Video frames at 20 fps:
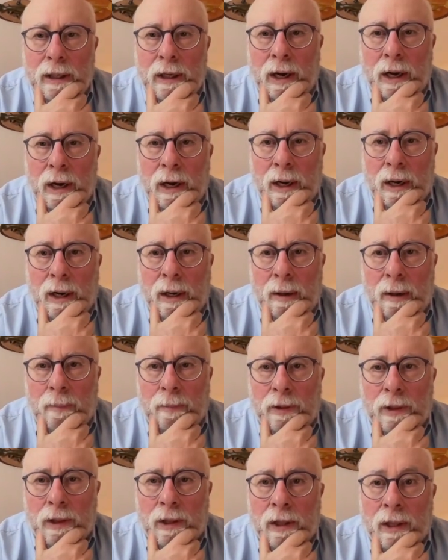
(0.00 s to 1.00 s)

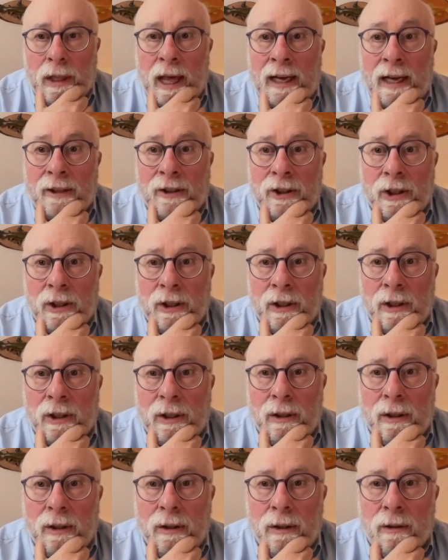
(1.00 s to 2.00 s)
That's
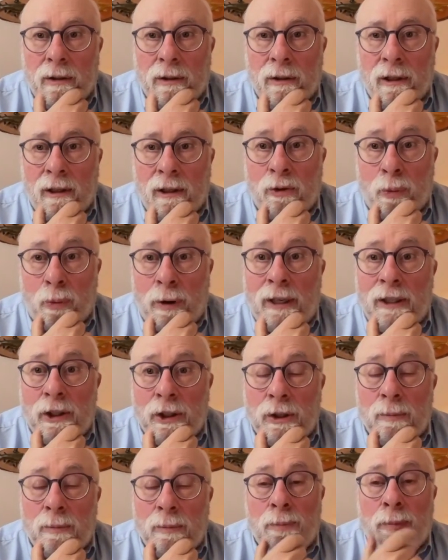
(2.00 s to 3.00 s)

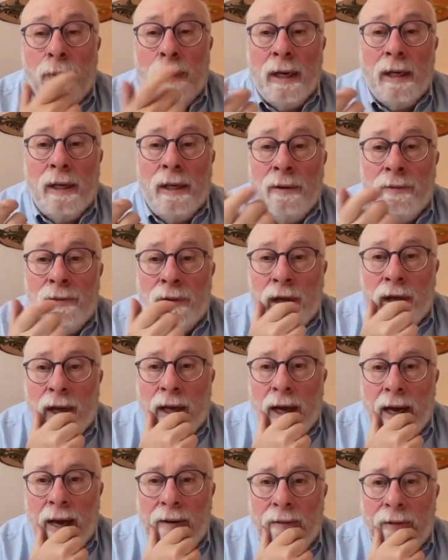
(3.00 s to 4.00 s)
racism. But if they
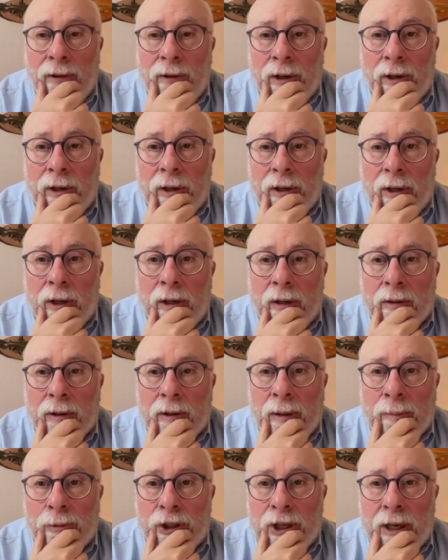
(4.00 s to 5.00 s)
have
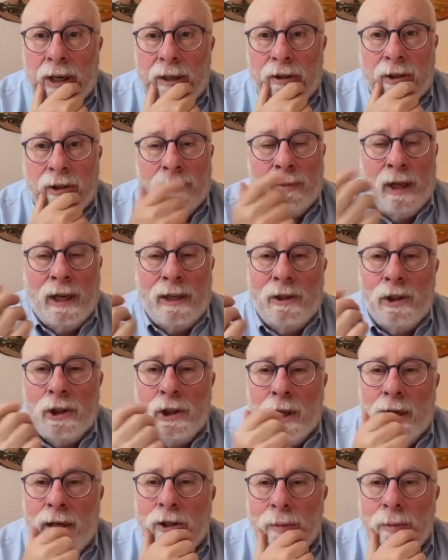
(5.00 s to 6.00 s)
upset at some
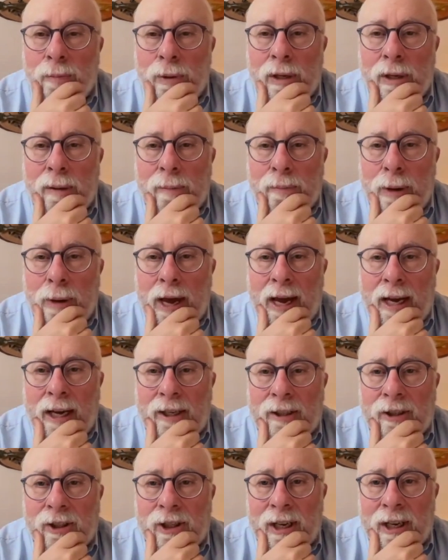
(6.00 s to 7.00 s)
legislation being
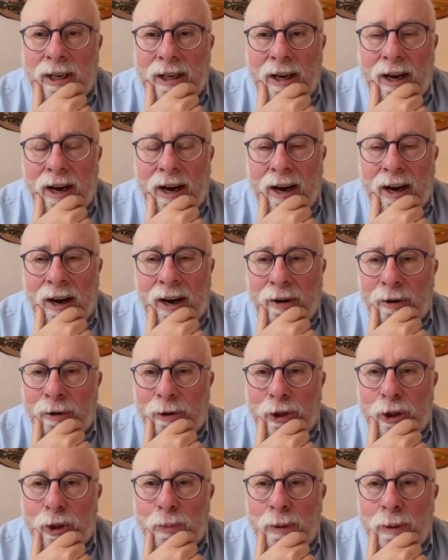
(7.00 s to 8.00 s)
passed or
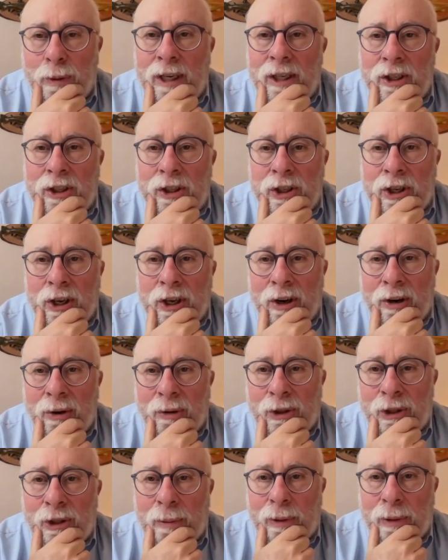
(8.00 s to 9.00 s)
a speech or
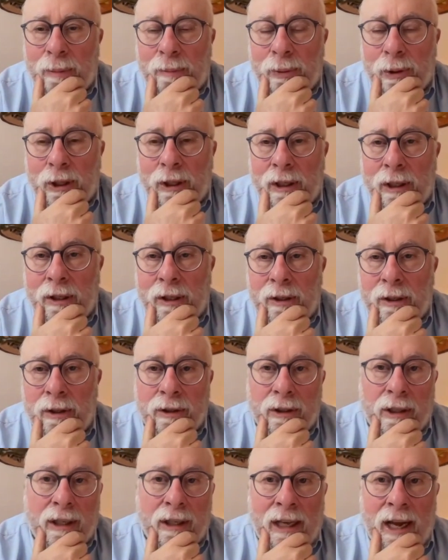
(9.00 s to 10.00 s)
something political and
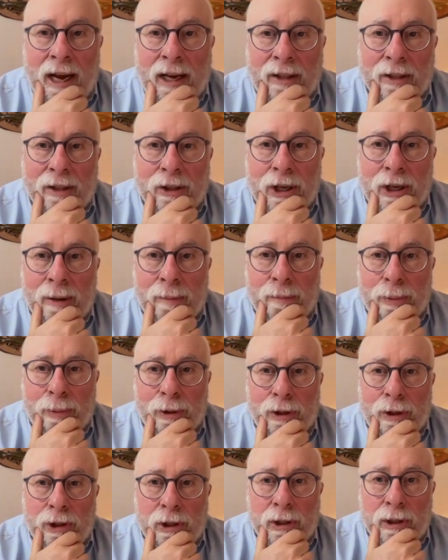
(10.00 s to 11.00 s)
they attack the same
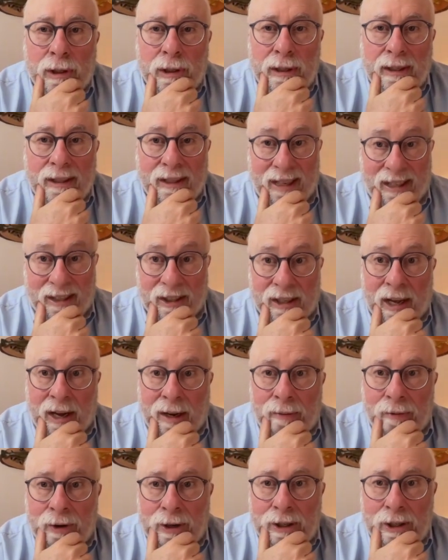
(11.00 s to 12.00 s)
person, that's
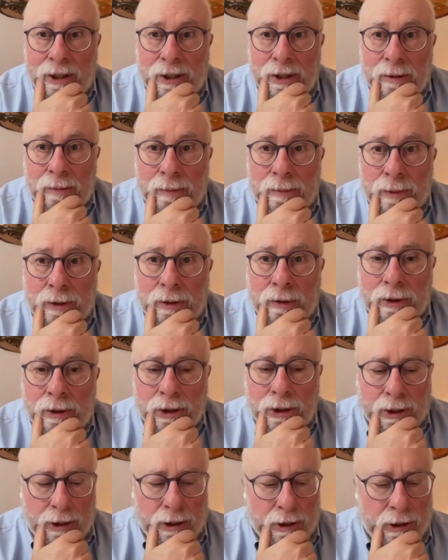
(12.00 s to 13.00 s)
not racism? Of course
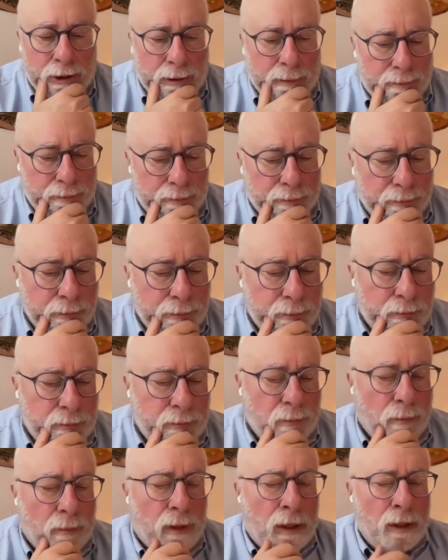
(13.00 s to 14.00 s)
it is.
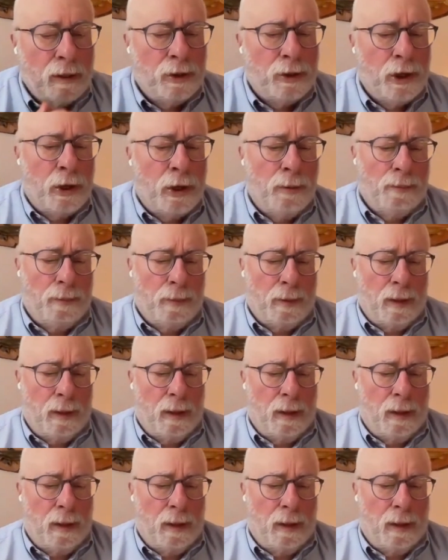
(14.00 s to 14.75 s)
So